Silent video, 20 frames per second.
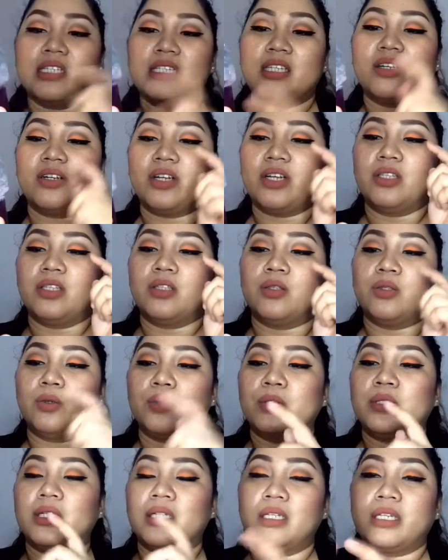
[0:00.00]
Listerine
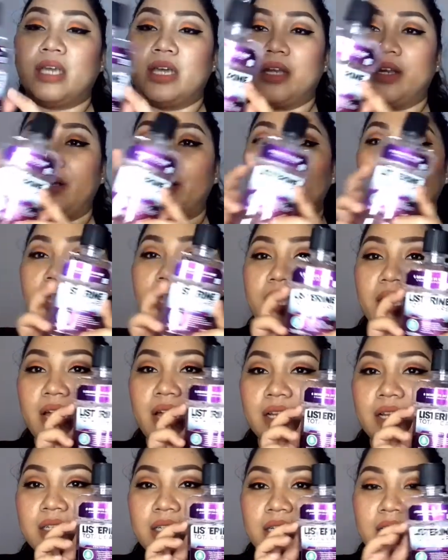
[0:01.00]
Total Care.
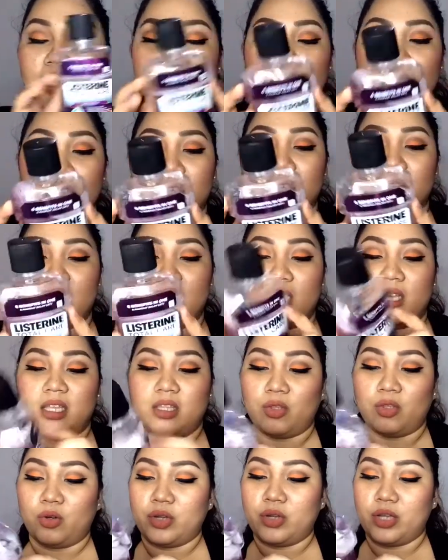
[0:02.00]
Ayan.
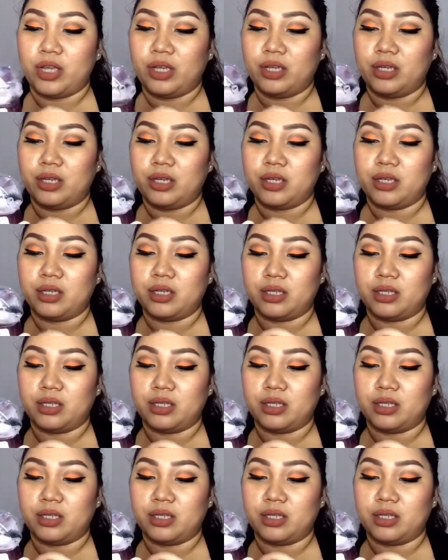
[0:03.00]
Ito'y.